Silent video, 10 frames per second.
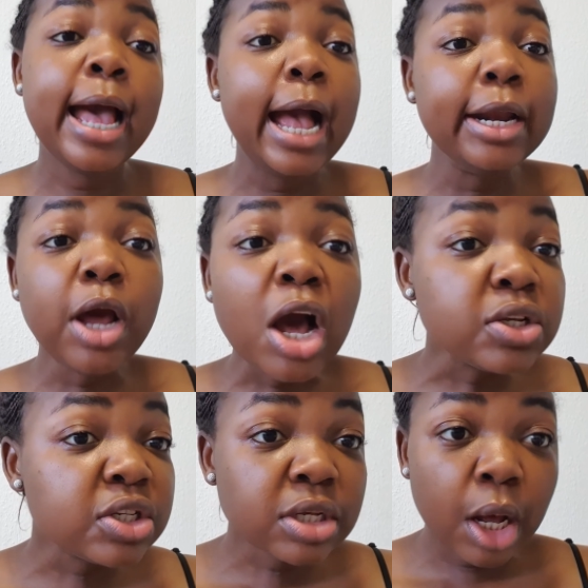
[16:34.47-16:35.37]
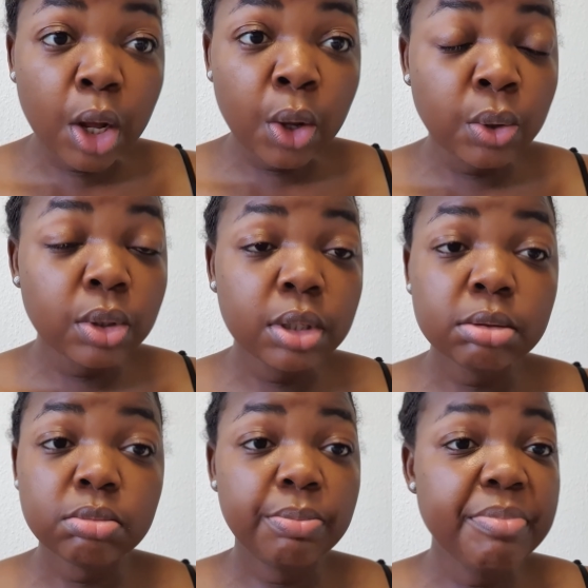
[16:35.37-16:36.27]
And also,
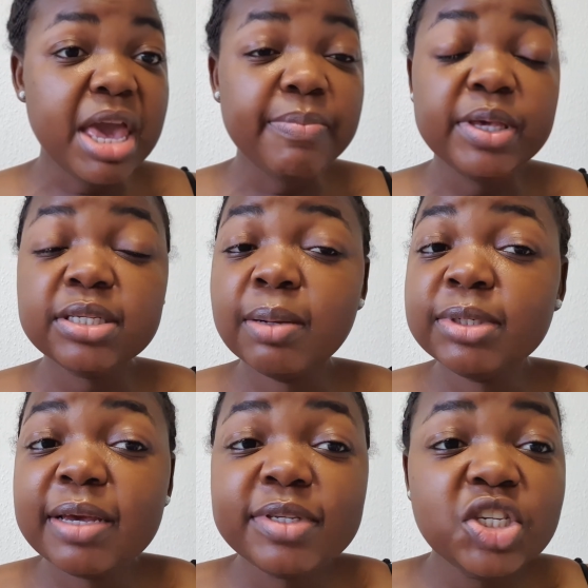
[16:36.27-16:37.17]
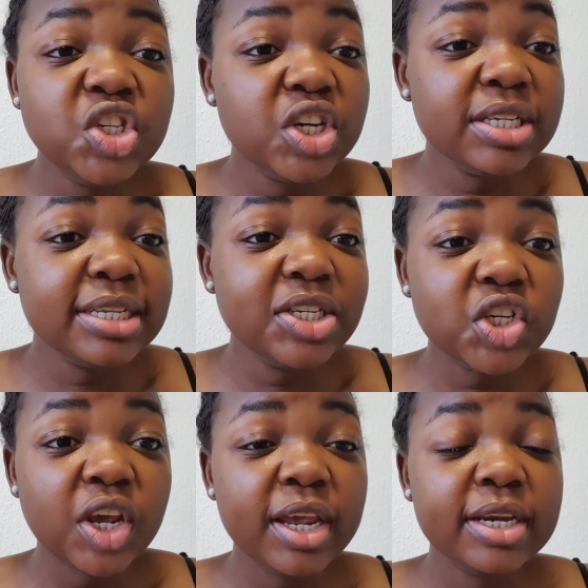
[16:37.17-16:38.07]
maybe sometimes it's just the
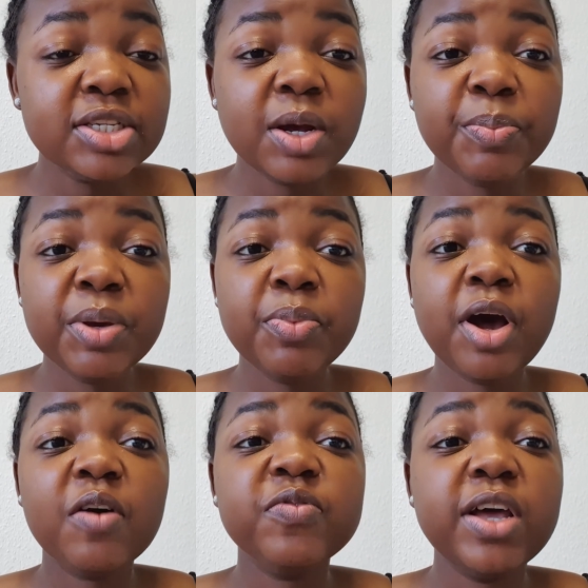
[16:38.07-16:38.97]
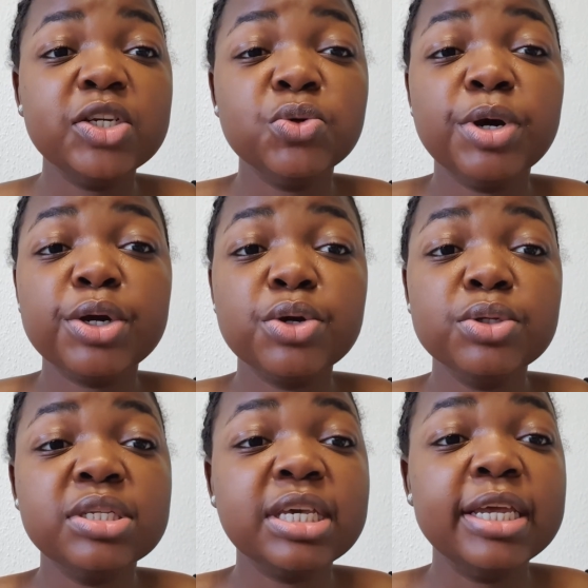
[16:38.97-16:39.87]
gene. Some people have natural
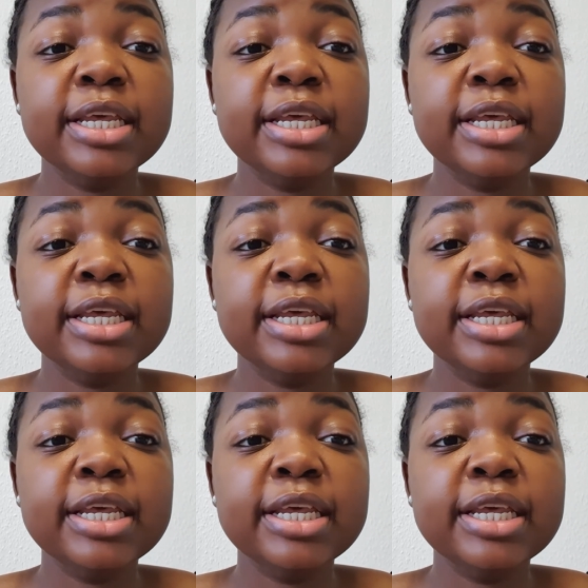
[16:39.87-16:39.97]
good skin.